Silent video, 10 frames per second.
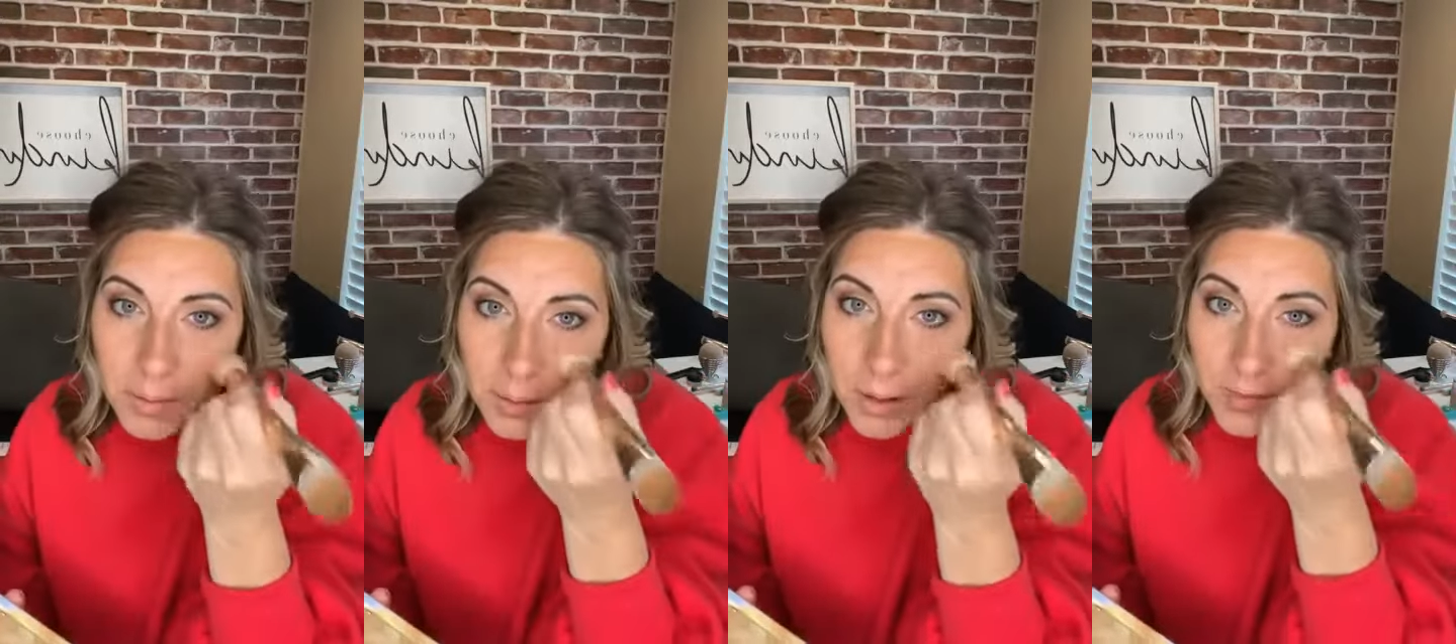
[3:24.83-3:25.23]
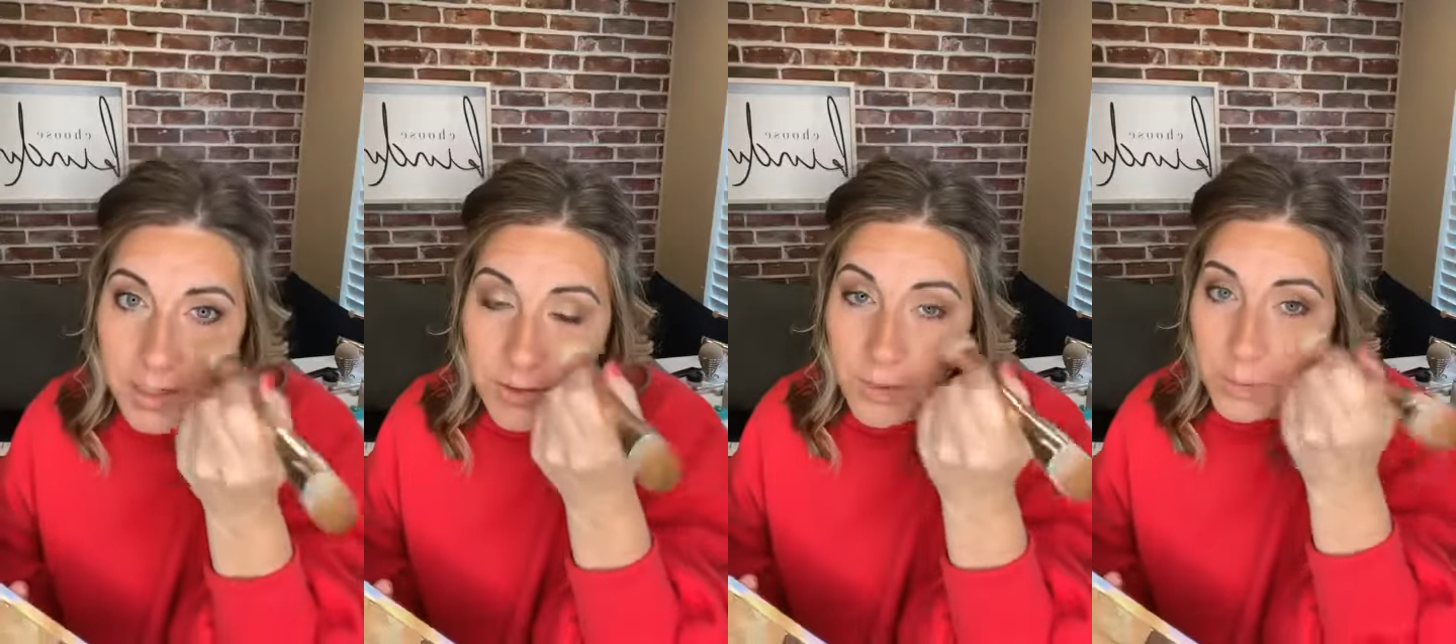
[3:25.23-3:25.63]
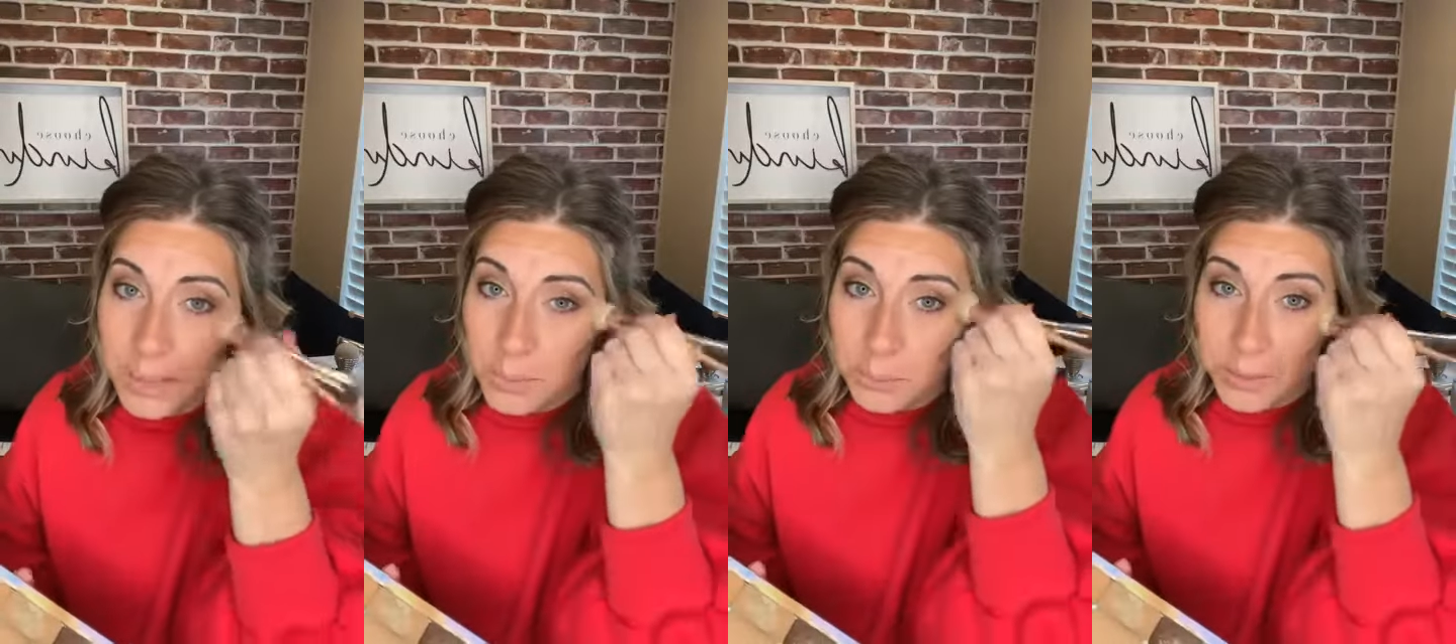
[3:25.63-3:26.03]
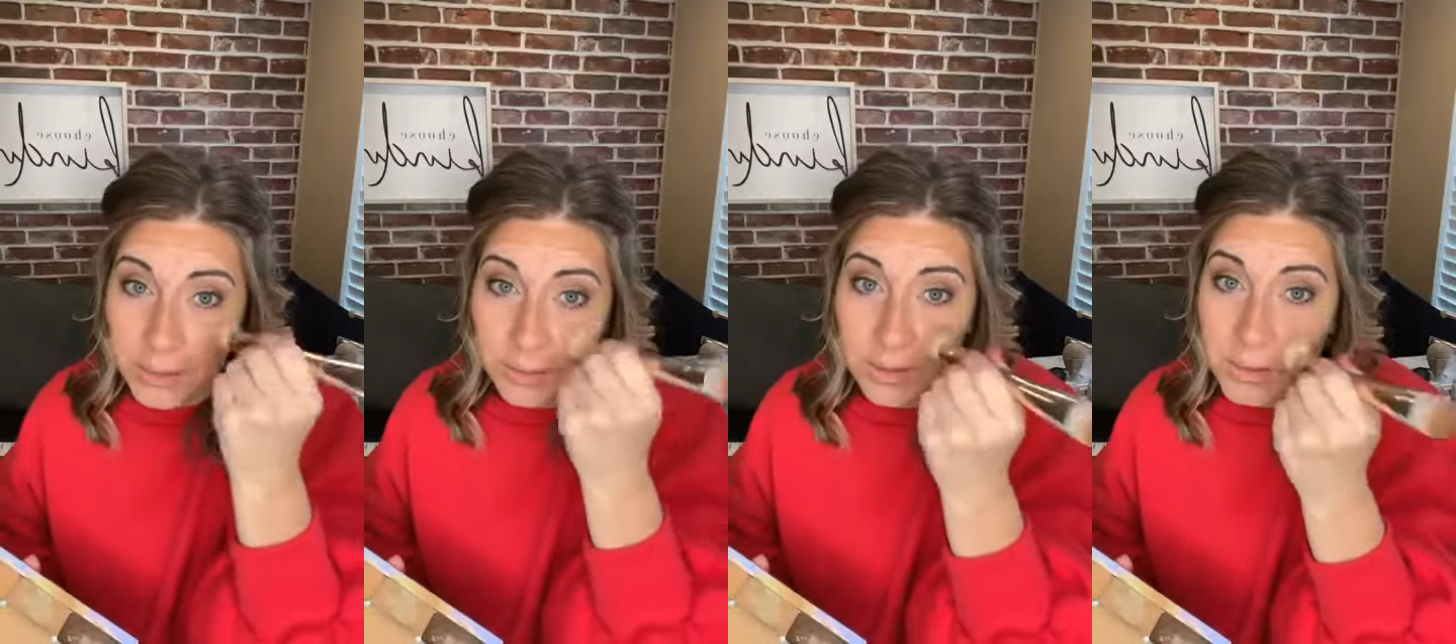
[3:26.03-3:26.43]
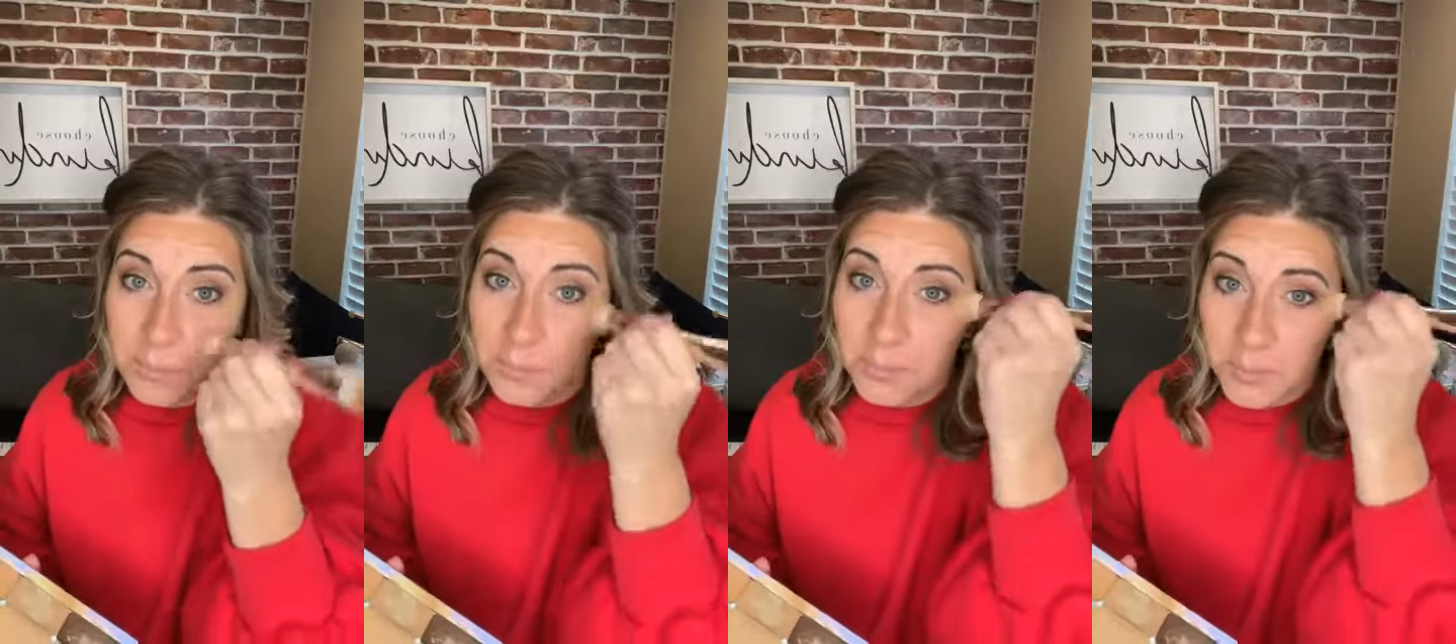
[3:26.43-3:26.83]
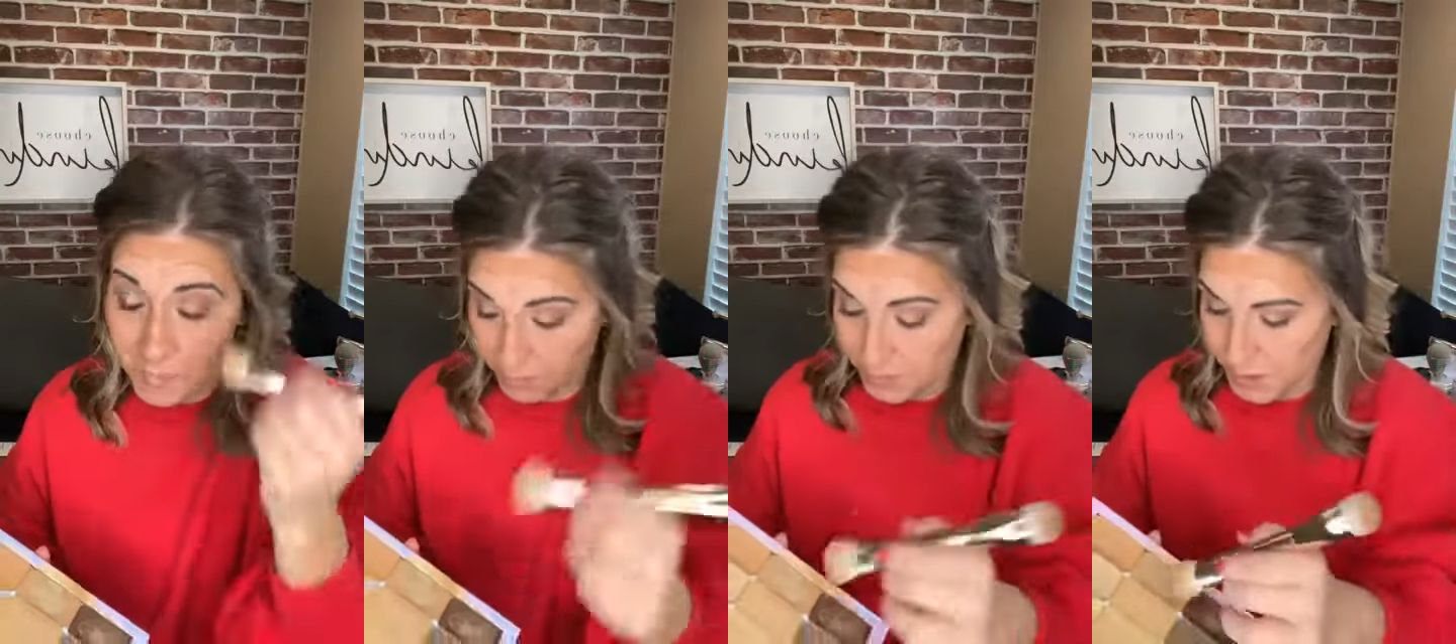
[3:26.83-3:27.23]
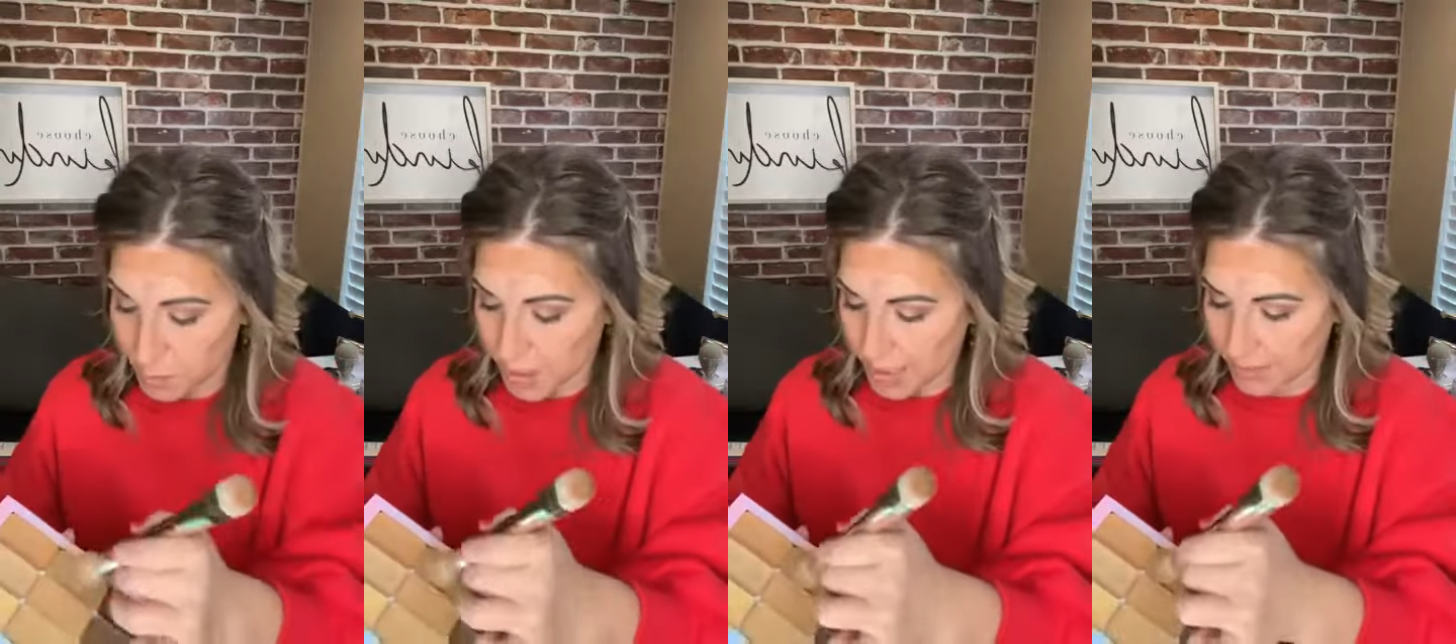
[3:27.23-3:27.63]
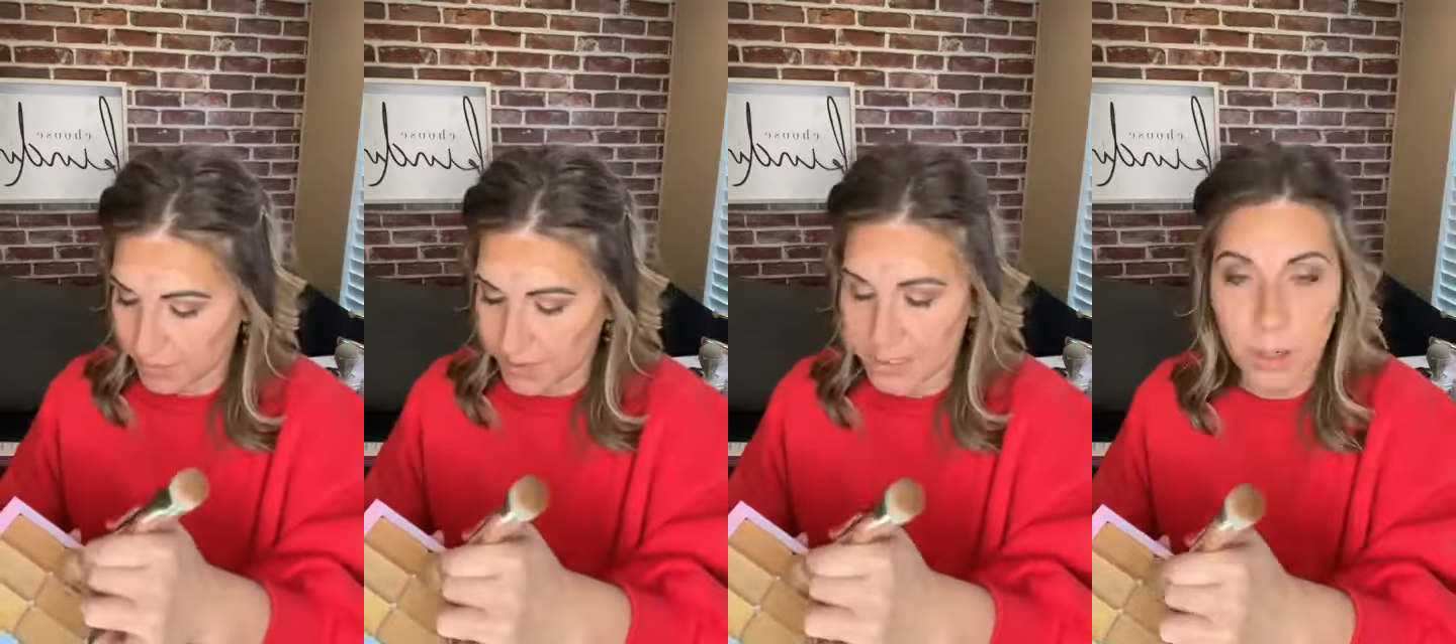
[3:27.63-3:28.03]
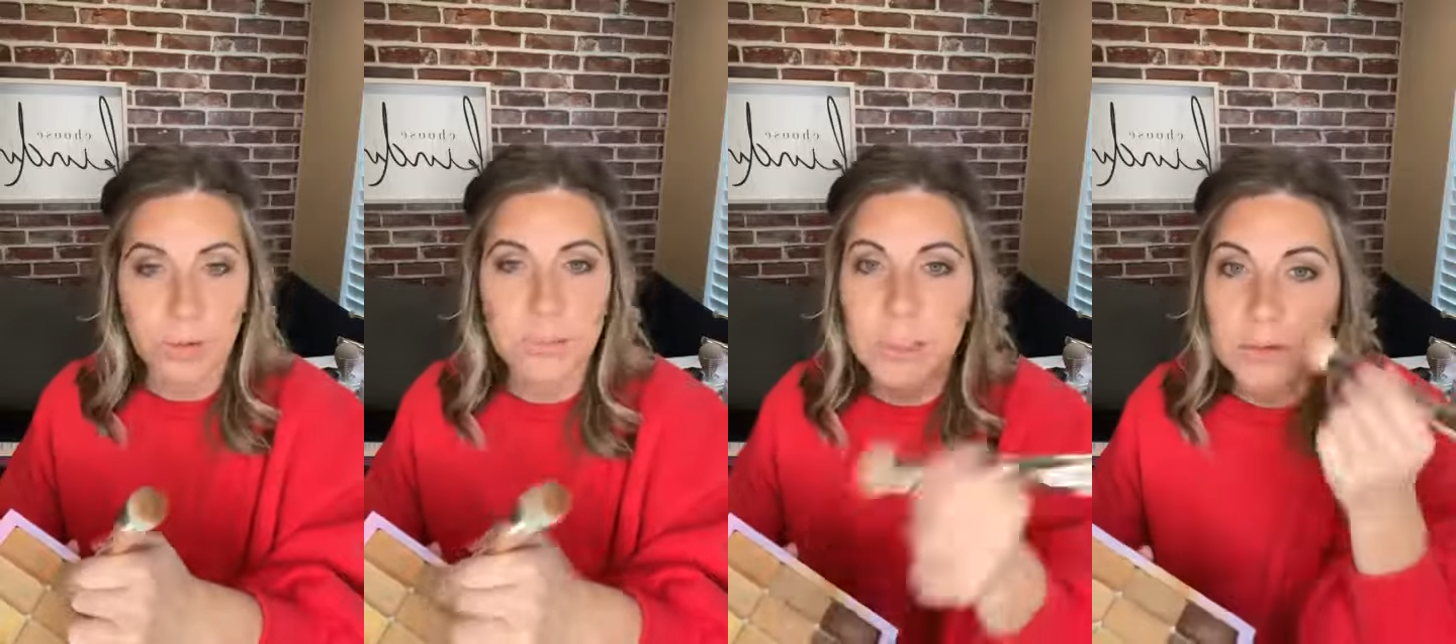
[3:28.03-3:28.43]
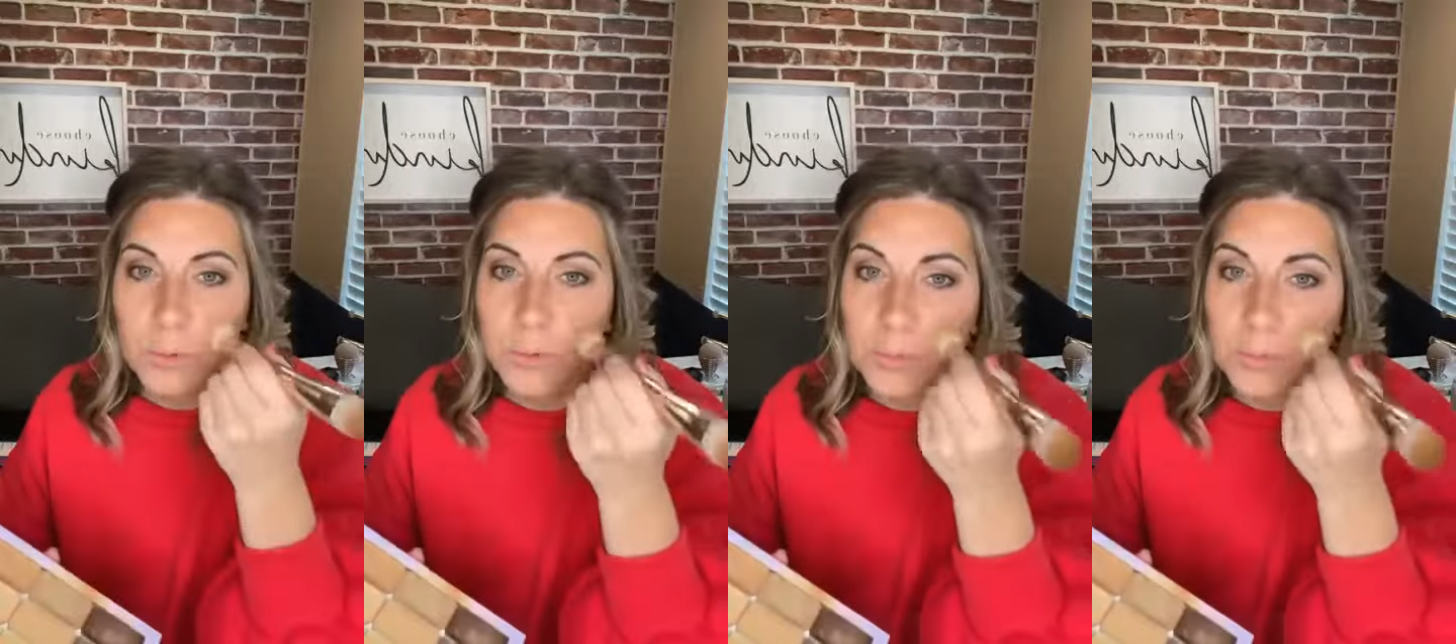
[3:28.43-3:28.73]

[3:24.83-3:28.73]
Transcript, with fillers: And then if you need to build, you can. It's totally buildable.